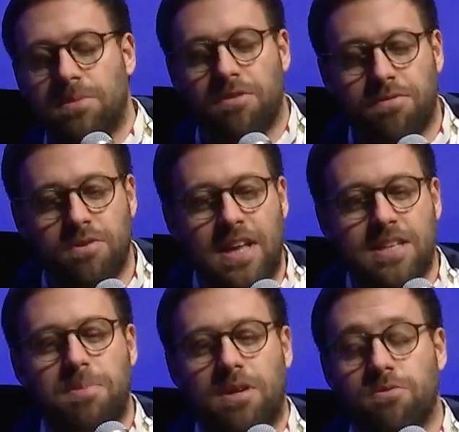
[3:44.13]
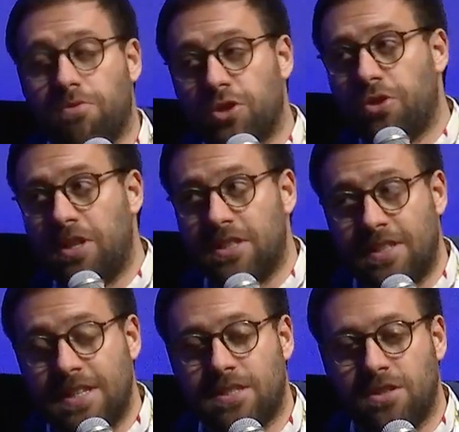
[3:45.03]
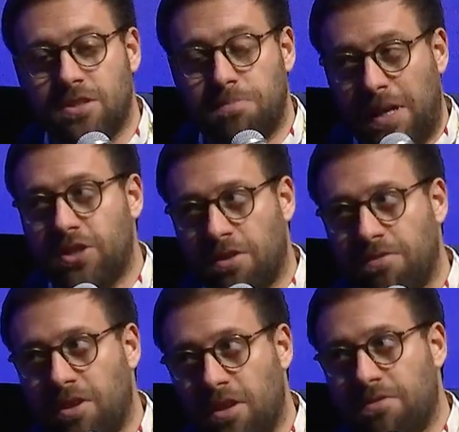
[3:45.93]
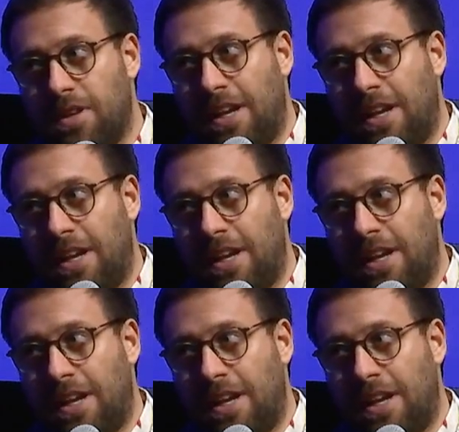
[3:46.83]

but the first aspect for sure is the speech of